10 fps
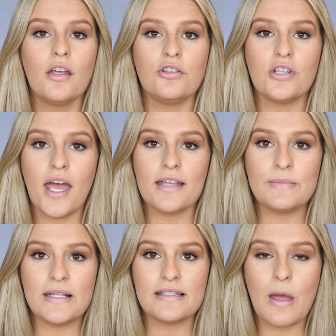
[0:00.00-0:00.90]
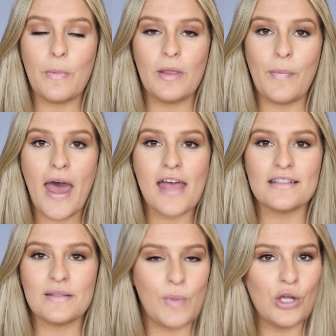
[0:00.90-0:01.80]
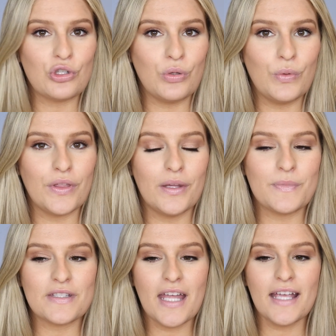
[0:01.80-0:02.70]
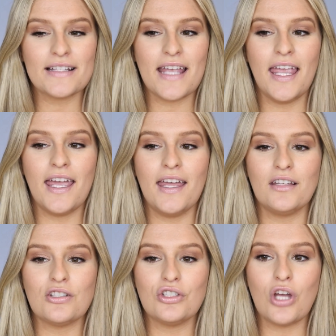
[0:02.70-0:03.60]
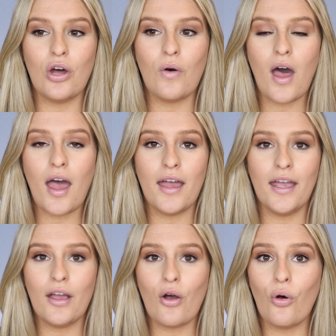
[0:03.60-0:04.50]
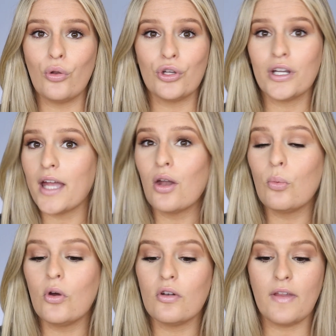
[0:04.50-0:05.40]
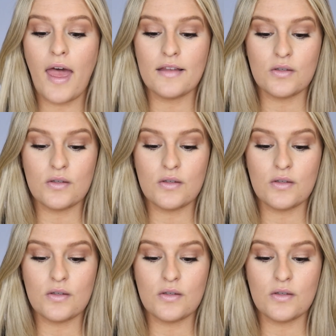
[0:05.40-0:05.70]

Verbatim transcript: She has messed up in the past, especially with lipsticks, and you know, I hold her accountable to that.